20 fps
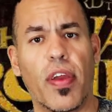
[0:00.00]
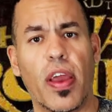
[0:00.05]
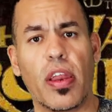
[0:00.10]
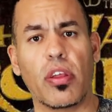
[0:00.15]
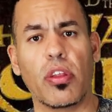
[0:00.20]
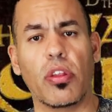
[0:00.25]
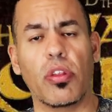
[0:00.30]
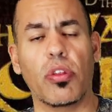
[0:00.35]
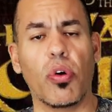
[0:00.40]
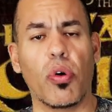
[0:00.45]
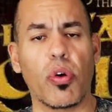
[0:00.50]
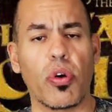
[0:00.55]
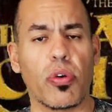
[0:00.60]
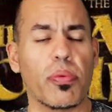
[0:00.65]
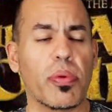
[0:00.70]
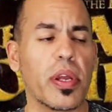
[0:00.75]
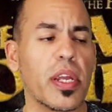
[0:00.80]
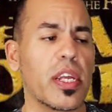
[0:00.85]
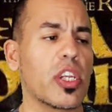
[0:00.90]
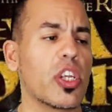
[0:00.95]
fan of Lord of
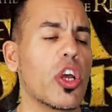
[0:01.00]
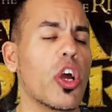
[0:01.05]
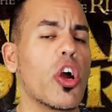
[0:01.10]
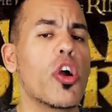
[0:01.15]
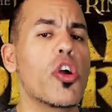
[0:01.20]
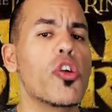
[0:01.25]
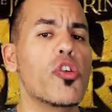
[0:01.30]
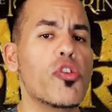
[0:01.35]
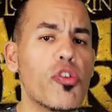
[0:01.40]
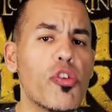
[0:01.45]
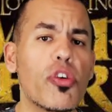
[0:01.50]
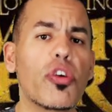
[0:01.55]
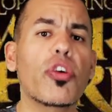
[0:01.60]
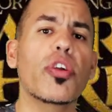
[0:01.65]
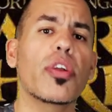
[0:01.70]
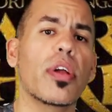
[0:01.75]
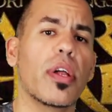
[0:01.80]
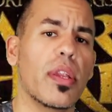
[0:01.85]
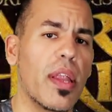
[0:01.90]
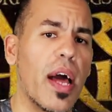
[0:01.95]
the Rings, you're
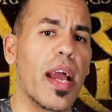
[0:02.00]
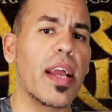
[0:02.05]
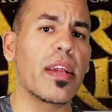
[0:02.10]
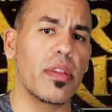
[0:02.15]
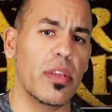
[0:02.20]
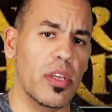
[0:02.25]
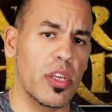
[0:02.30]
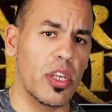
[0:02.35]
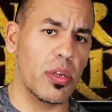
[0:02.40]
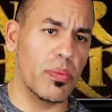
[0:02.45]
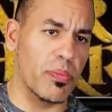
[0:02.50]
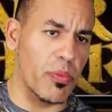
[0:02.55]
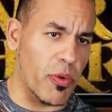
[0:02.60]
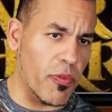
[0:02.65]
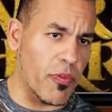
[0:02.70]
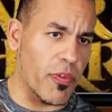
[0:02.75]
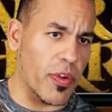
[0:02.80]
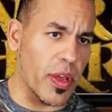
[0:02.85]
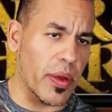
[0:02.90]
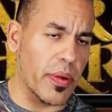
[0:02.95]
gonna like this
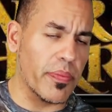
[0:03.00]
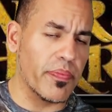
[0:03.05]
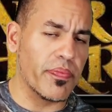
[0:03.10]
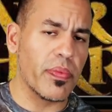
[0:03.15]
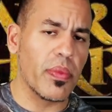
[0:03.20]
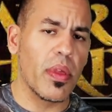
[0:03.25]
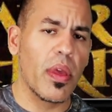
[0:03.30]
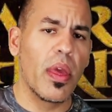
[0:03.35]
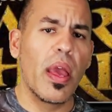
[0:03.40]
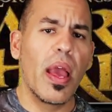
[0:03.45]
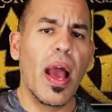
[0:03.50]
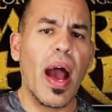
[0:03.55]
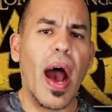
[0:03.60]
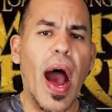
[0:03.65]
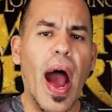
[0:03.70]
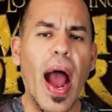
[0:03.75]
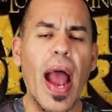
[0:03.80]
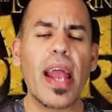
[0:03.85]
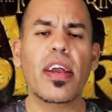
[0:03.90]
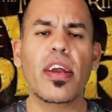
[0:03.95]
movie.
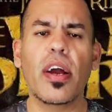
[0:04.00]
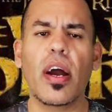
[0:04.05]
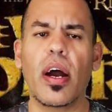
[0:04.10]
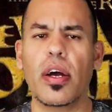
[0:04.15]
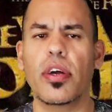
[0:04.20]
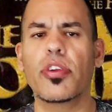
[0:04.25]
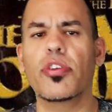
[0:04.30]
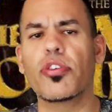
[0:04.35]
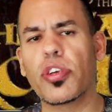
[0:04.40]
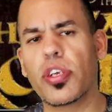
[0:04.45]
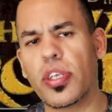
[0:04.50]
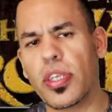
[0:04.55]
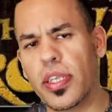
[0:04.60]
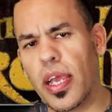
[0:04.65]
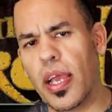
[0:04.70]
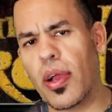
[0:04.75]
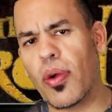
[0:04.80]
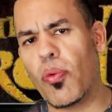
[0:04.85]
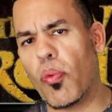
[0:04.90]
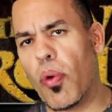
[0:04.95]
I can
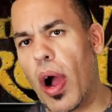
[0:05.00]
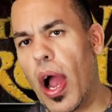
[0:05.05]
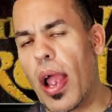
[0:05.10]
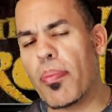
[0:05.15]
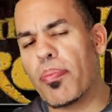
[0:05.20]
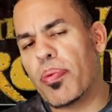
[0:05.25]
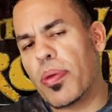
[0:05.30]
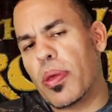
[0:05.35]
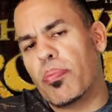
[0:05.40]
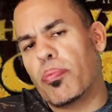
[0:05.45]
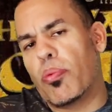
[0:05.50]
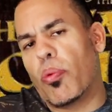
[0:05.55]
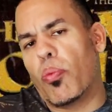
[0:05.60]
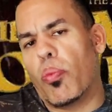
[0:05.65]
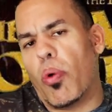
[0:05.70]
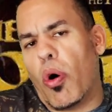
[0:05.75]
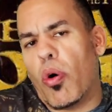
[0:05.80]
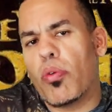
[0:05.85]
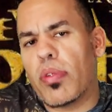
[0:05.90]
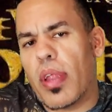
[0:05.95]
understand why people
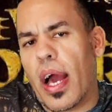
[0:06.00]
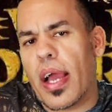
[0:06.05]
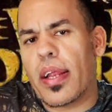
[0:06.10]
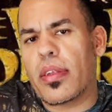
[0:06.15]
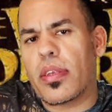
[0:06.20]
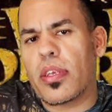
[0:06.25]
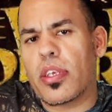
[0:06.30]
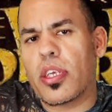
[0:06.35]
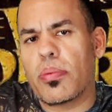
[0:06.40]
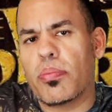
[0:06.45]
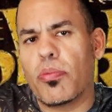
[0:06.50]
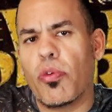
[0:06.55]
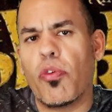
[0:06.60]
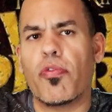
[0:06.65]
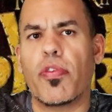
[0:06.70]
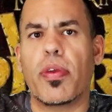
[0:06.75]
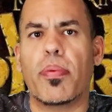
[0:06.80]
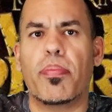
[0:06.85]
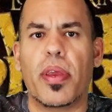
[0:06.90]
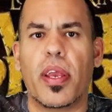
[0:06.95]
won't like this
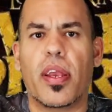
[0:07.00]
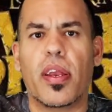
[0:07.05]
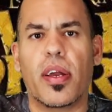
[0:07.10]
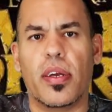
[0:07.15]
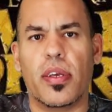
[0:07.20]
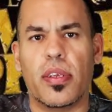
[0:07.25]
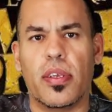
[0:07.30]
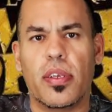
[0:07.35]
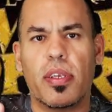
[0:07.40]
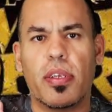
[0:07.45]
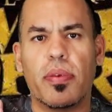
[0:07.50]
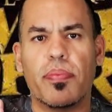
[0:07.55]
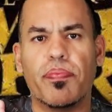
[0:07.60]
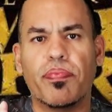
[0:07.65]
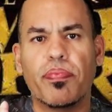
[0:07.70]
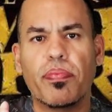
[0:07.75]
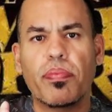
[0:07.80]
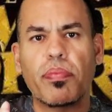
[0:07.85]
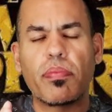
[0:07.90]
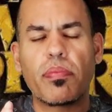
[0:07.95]
movie, because
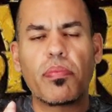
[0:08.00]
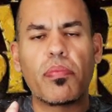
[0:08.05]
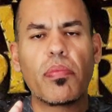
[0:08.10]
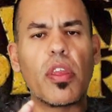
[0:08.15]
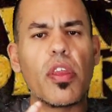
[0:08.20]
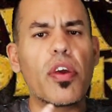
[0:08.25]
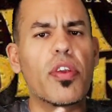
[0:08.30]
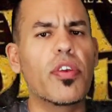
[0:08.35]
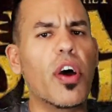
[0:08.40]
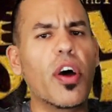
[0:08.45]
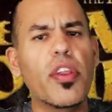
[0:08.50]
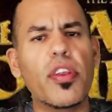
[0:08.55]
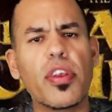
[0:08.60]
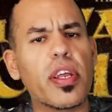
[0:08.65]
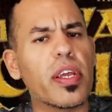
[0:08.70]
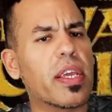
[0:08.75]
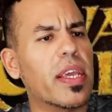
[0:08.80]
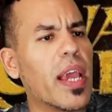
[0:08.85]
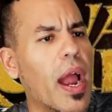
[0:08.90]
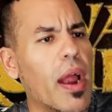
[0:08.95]
none
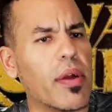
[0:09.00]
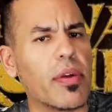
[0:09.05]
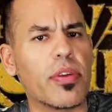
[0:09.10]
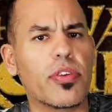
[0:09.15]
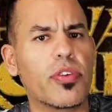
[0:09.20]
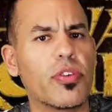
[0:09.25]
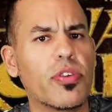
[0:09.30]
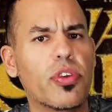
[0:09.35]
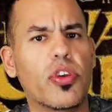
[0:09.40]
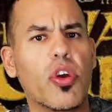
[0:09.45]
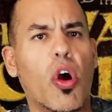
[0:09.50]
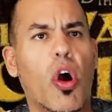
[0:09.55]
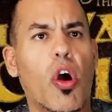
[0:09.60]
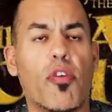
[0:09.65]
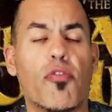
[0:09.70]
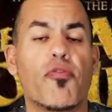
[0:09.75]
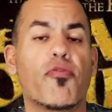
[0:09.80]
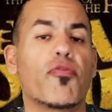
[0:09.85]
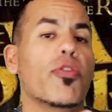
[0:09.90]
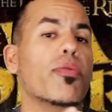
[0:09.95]
of the characters
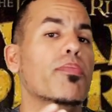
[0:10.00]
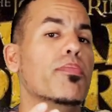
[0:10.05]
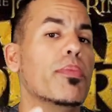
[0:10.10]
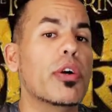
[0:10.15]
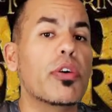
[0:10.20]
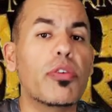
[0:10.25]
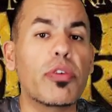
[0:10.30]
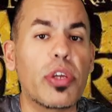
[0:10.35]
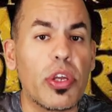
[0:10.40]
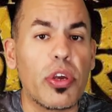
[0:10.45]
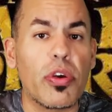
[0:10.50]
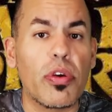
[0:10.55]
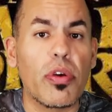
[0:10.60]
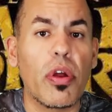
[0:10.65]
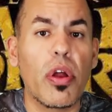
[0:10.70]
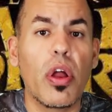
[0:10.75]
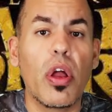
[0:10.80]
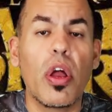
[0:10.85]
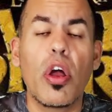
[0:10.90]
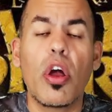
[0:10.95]
are
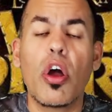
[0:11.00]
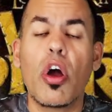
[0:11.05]
familiar